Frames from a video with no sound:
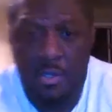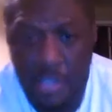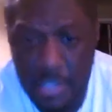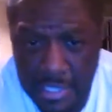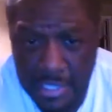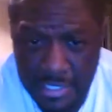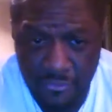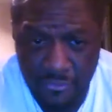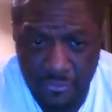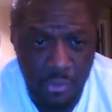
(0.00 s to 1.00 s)
And if you
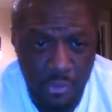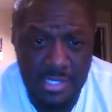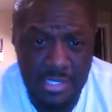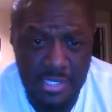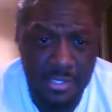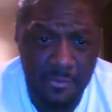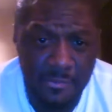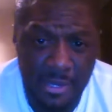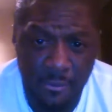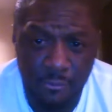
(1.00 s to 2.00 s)
know anything
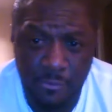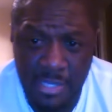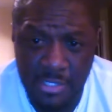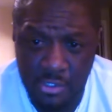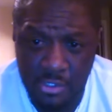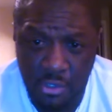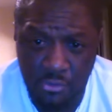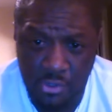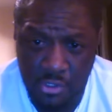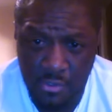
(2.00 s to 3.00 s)
about Remech
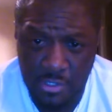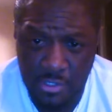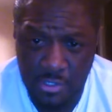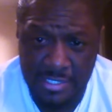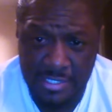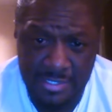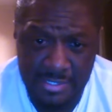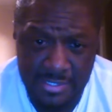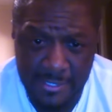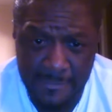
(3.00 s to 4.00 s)
culture, as I just
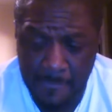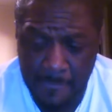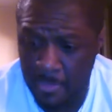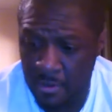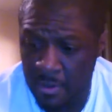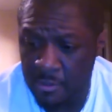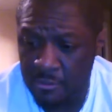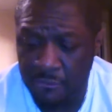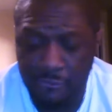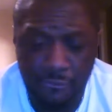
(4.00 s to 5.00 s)
said,
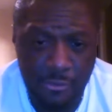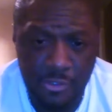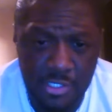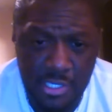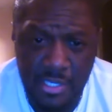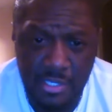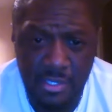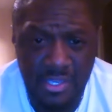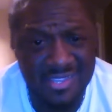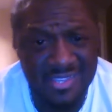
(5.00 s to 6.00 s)
the first king
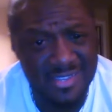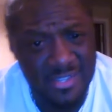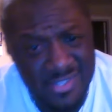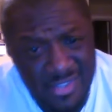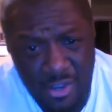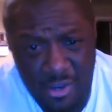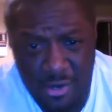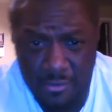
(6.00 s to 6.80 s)
is Ausar.